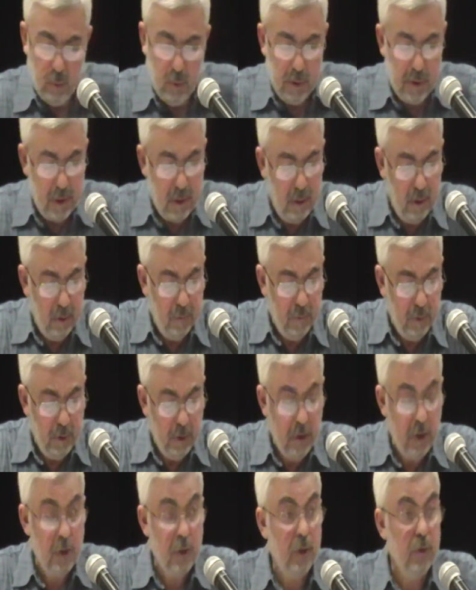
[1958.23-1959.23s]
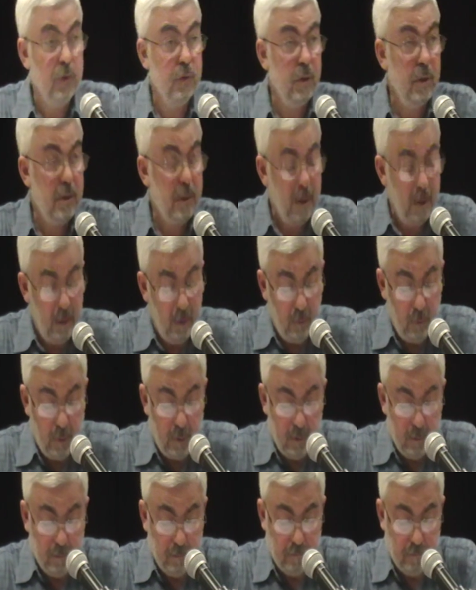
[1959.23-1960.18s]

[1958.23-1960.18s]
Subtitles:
will serve Turkish interest anyway.